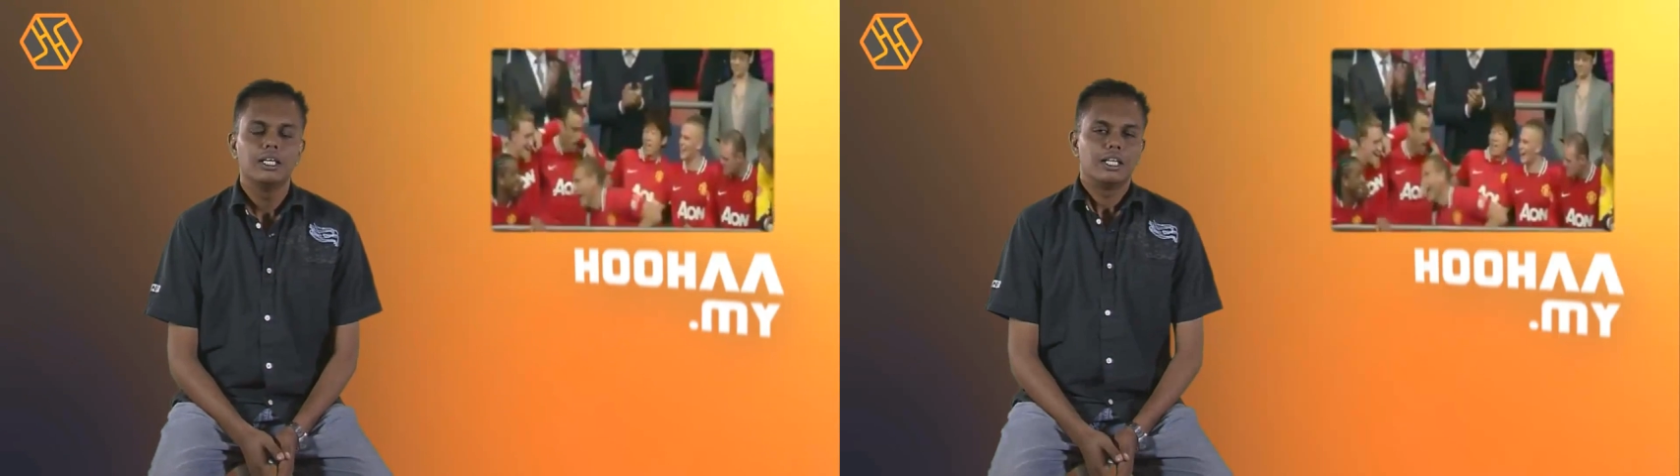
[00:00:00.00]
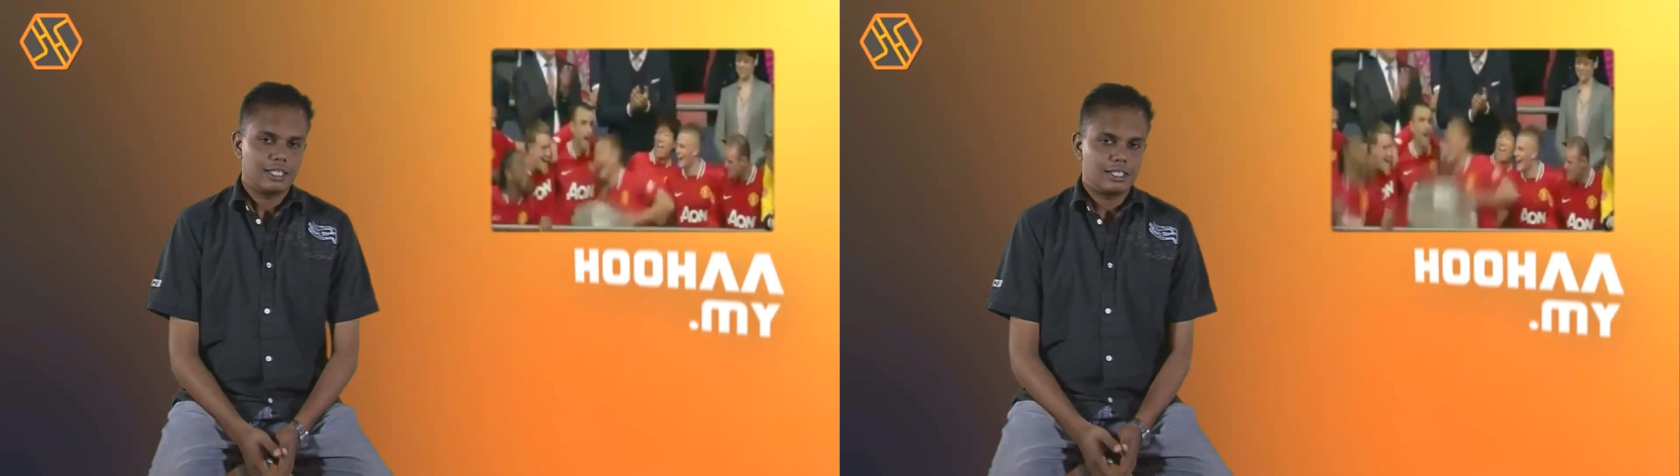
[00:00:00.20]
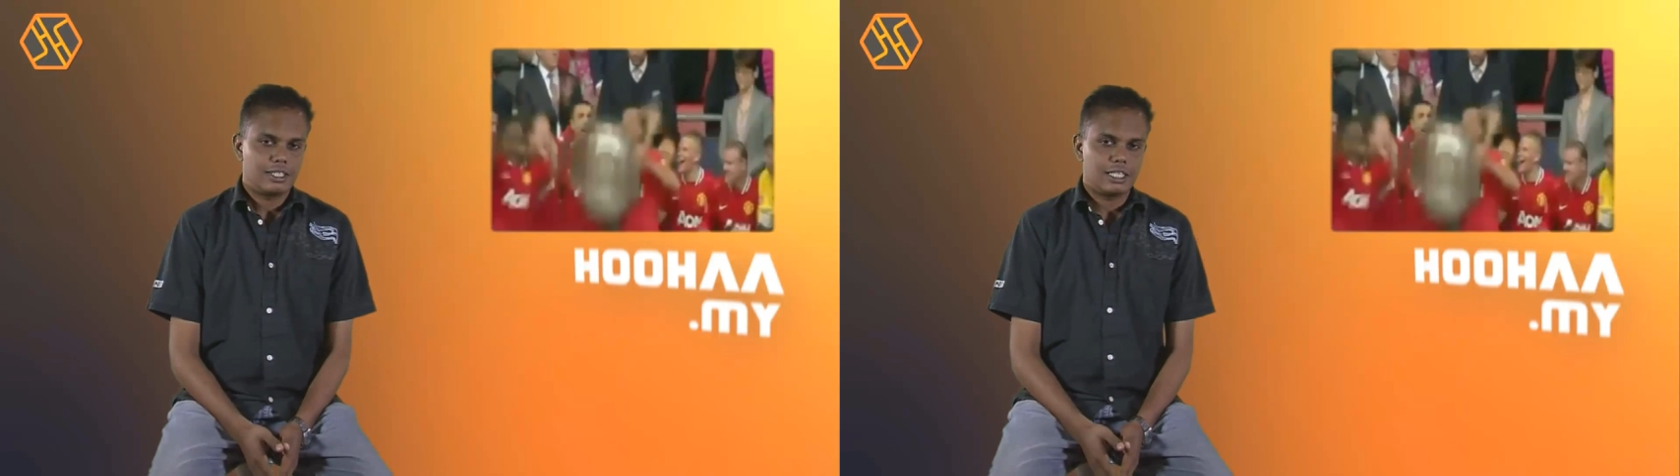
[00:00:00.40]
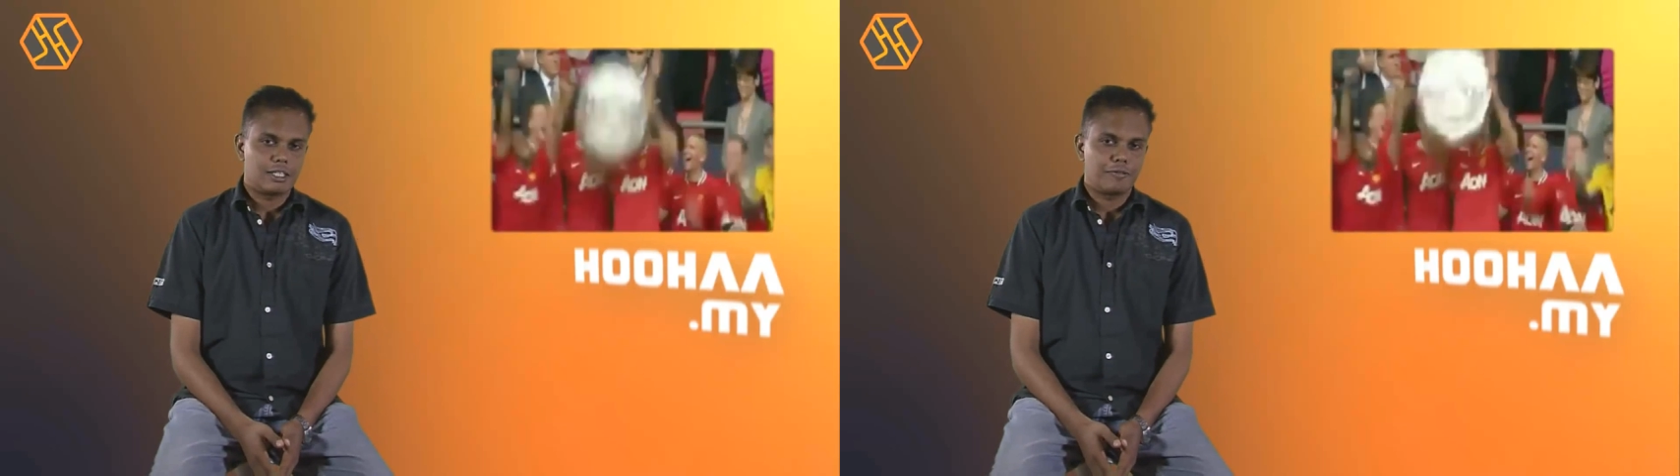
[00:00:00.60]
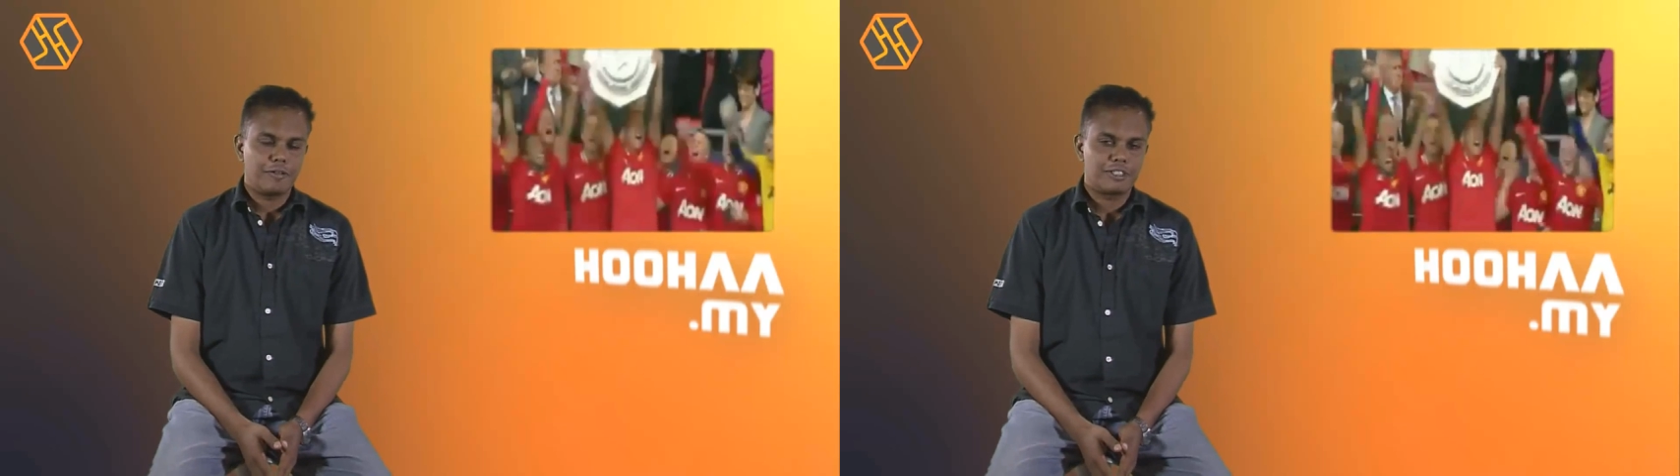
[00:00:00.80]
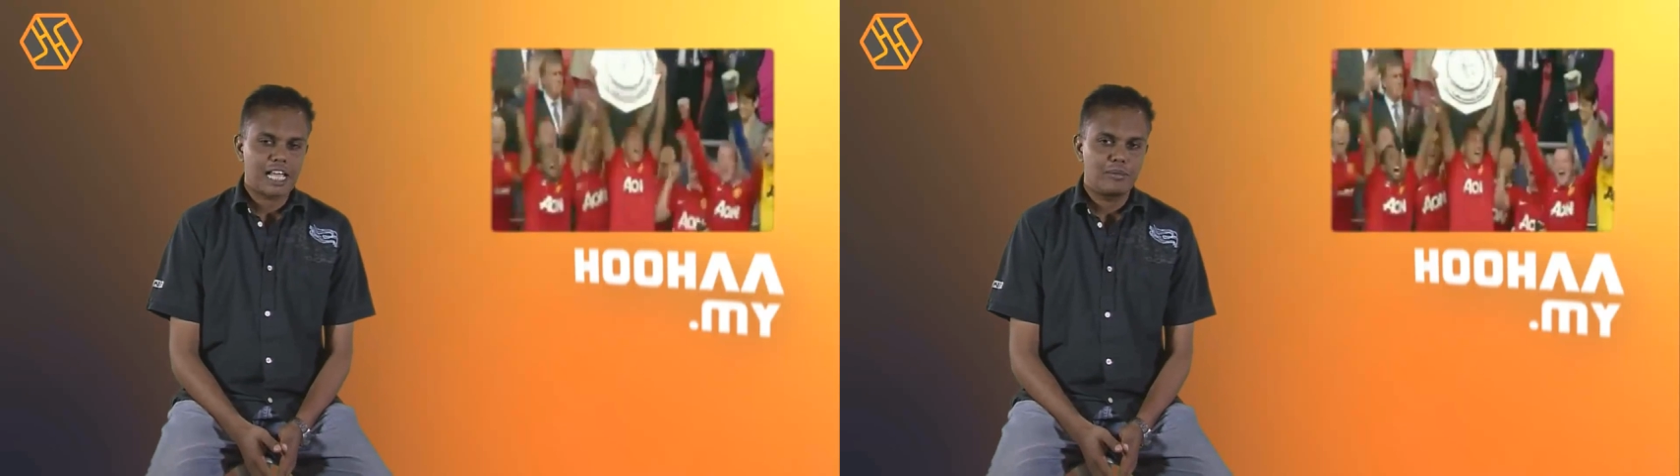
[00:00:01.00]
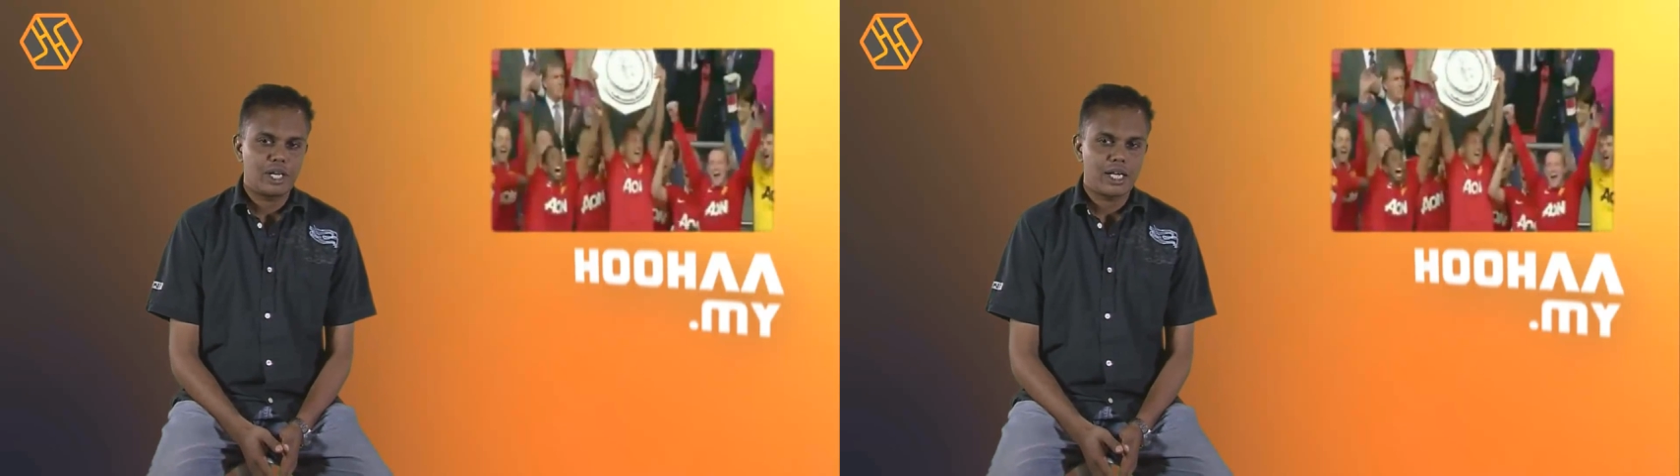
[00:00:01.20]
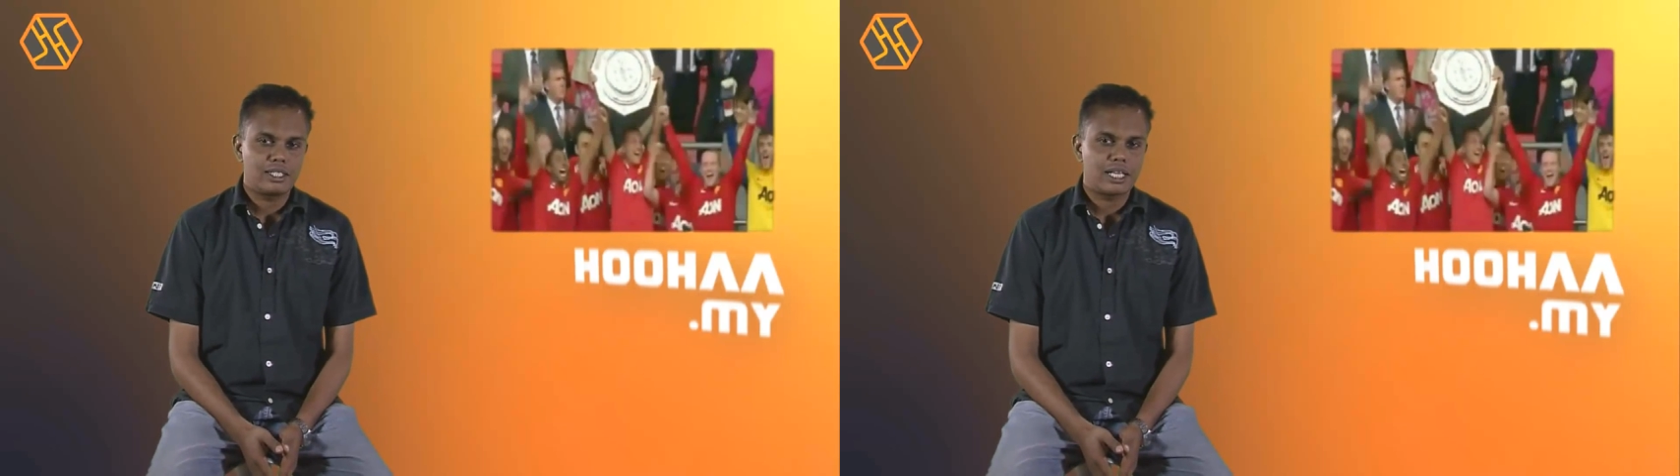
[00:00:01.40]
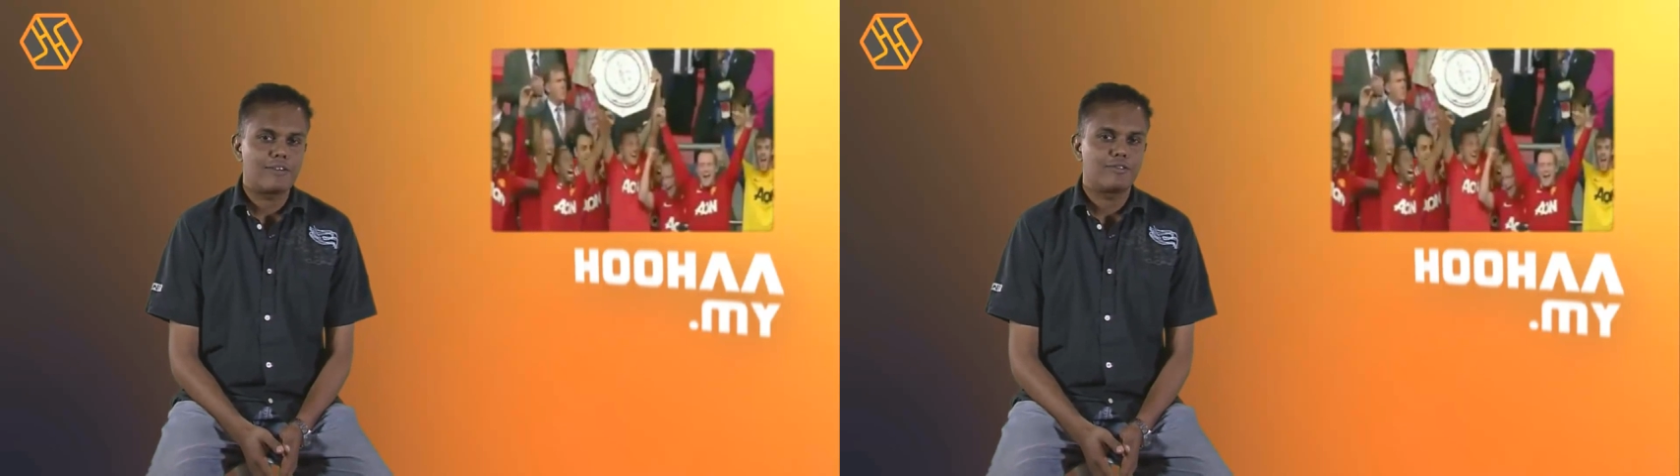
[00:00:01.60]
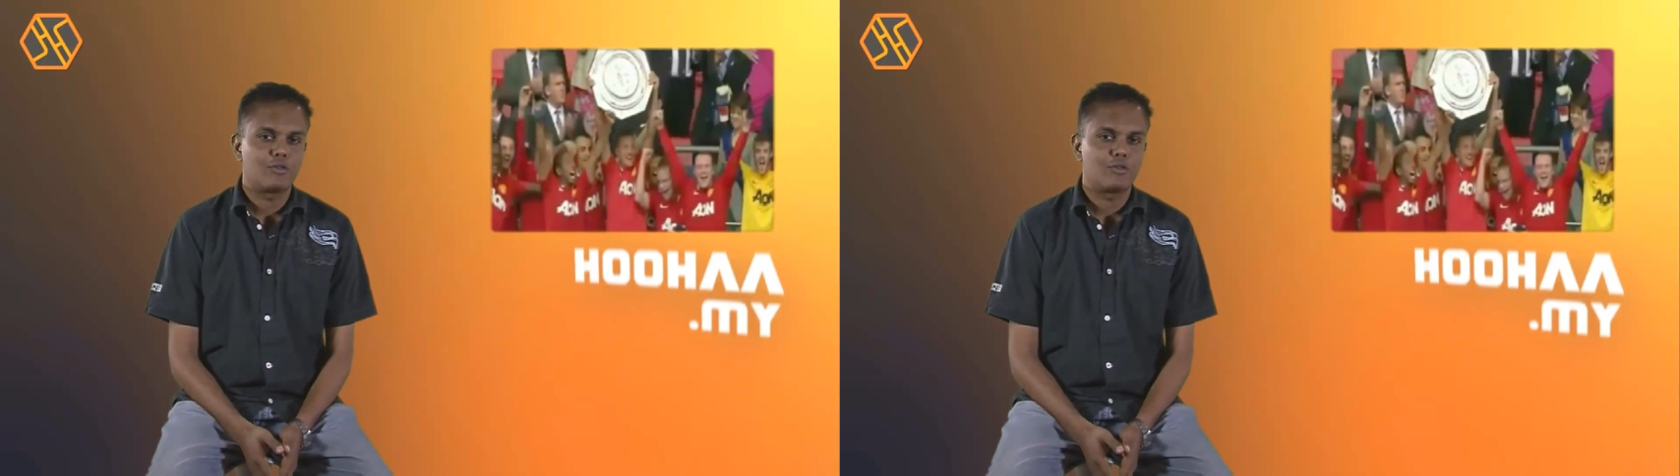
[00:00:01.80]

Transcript: This is the 5th time United have